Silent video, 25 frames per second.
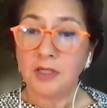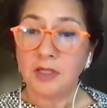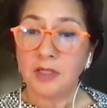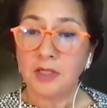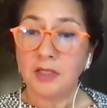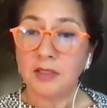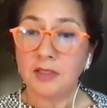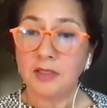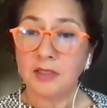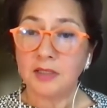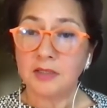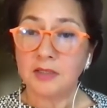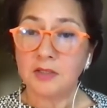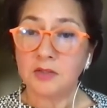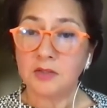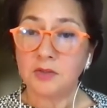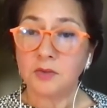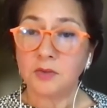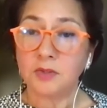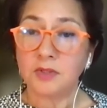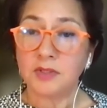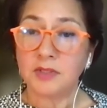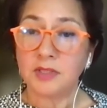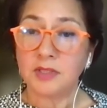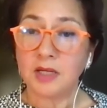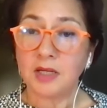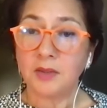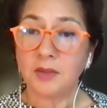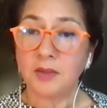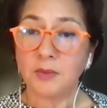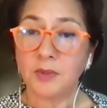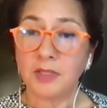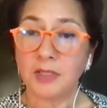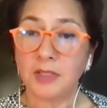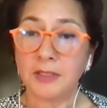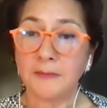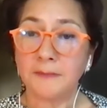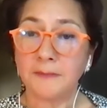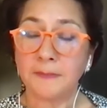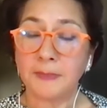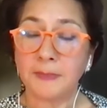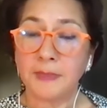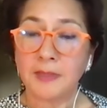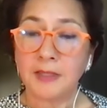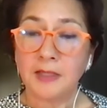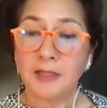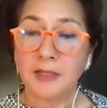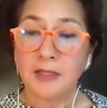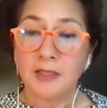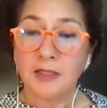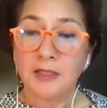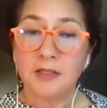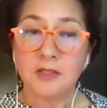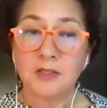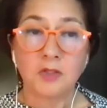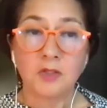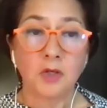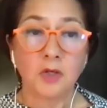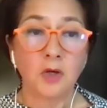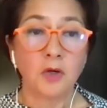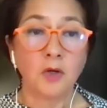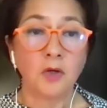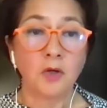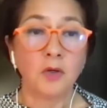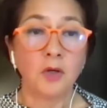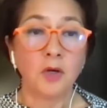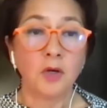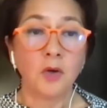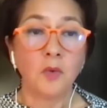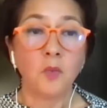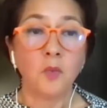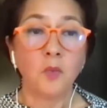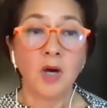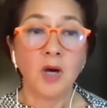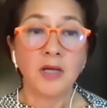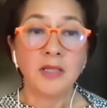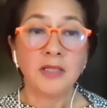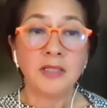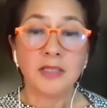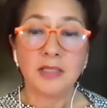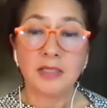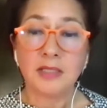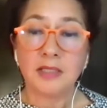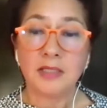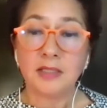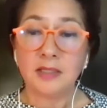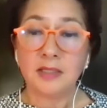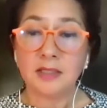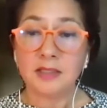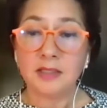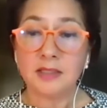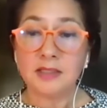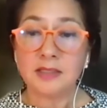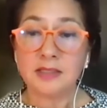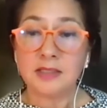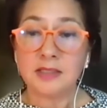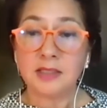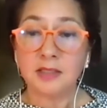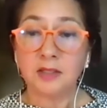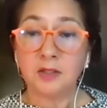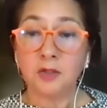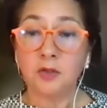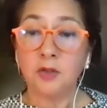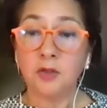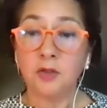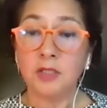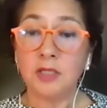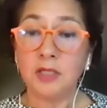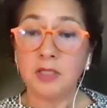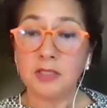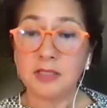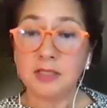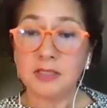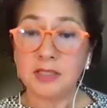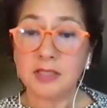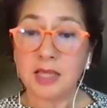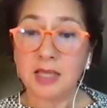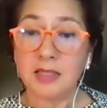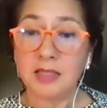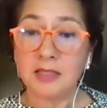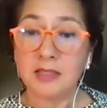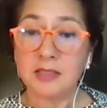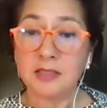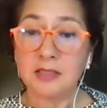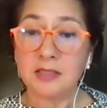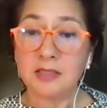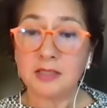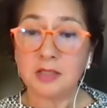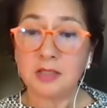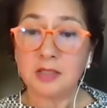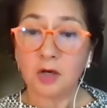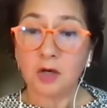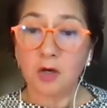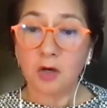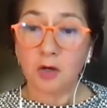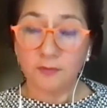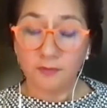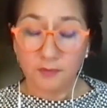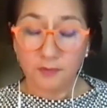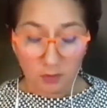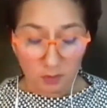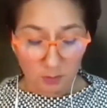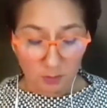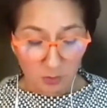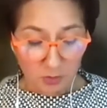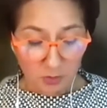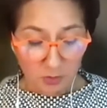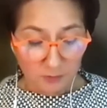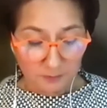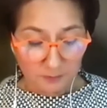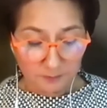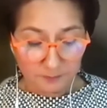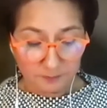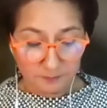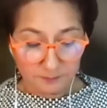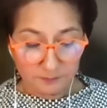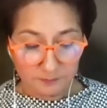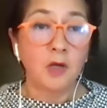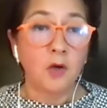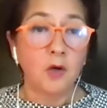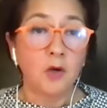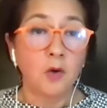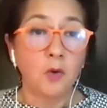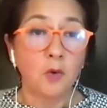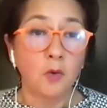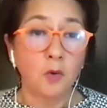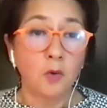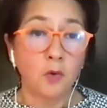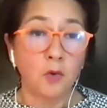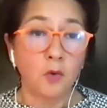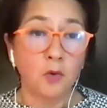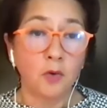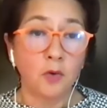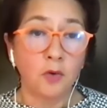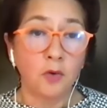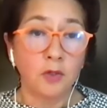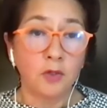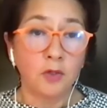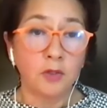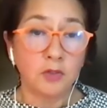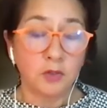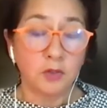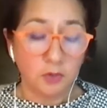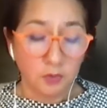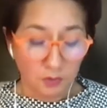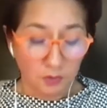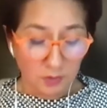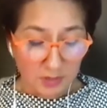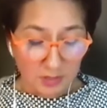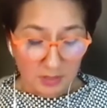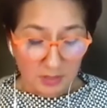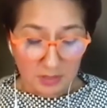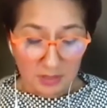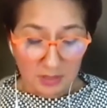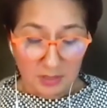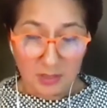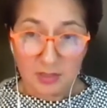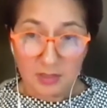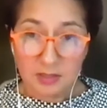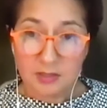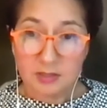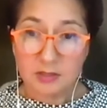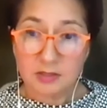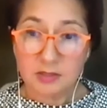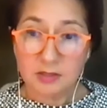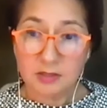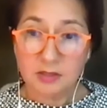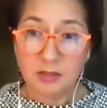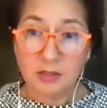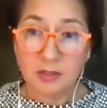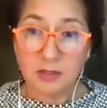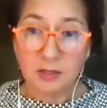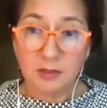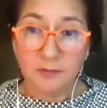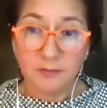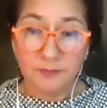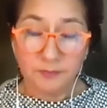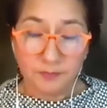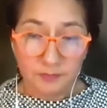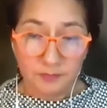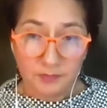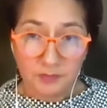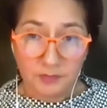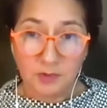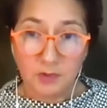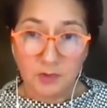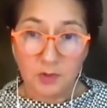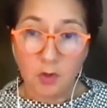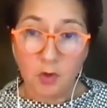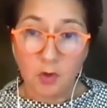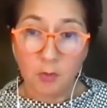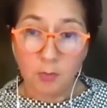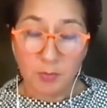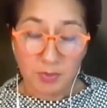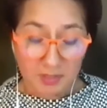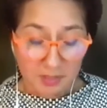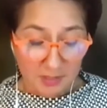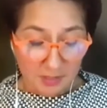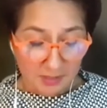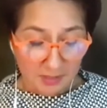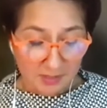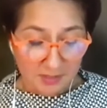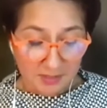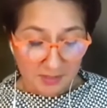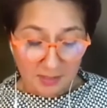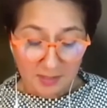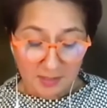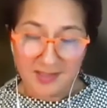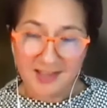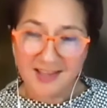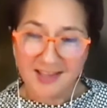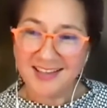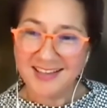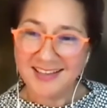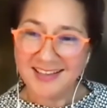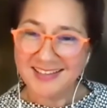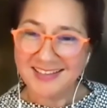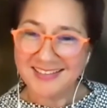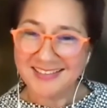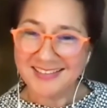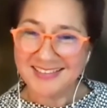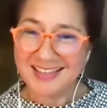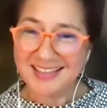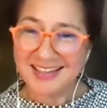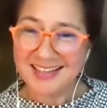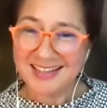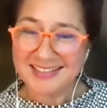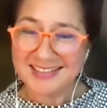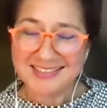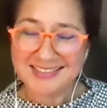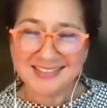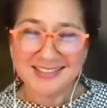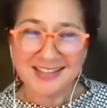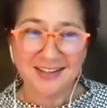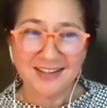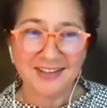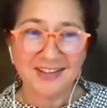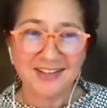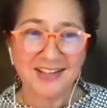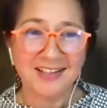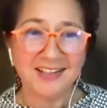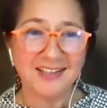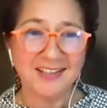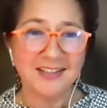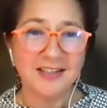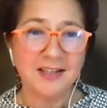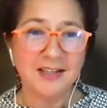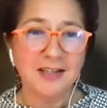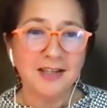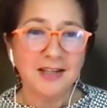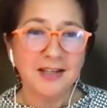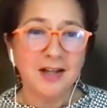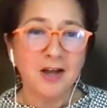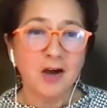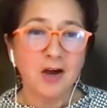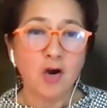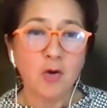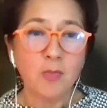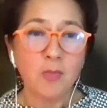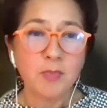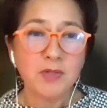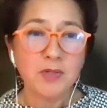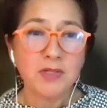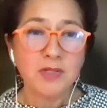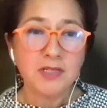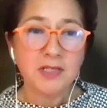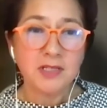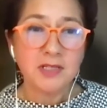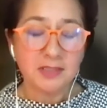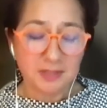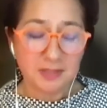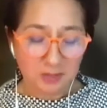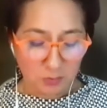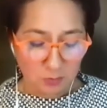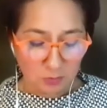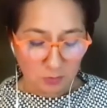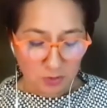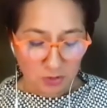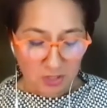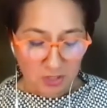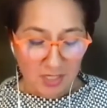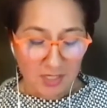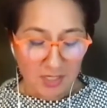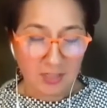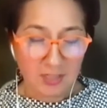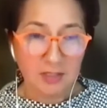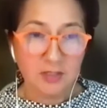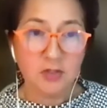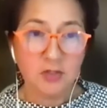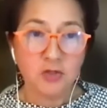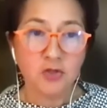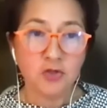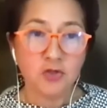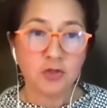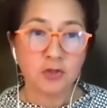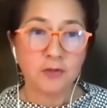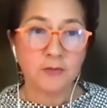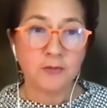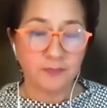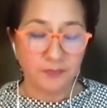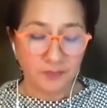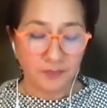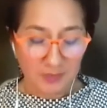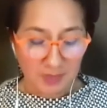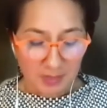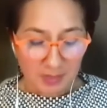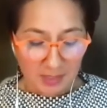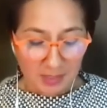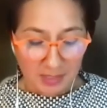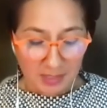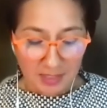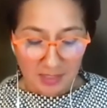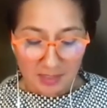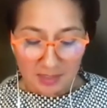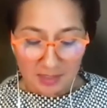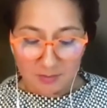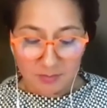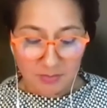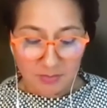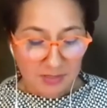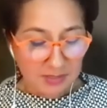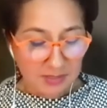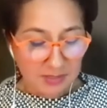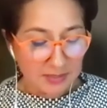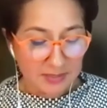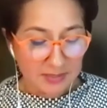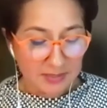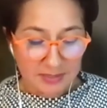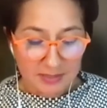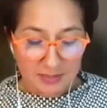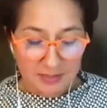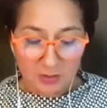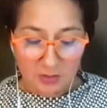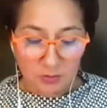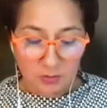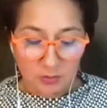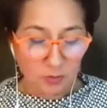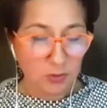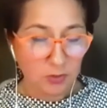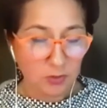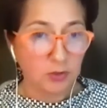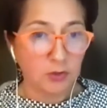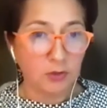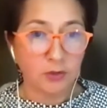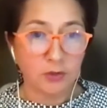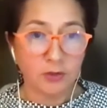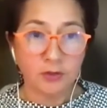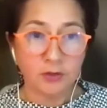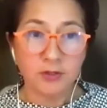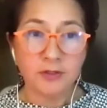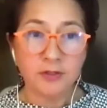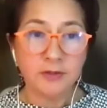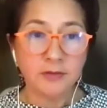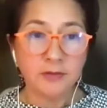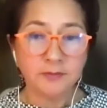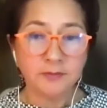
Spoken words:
Let's do it that way. So one is a good sense of humor, or do you think it's openness? Thanks, Laura. Openness to change, an ability to learn,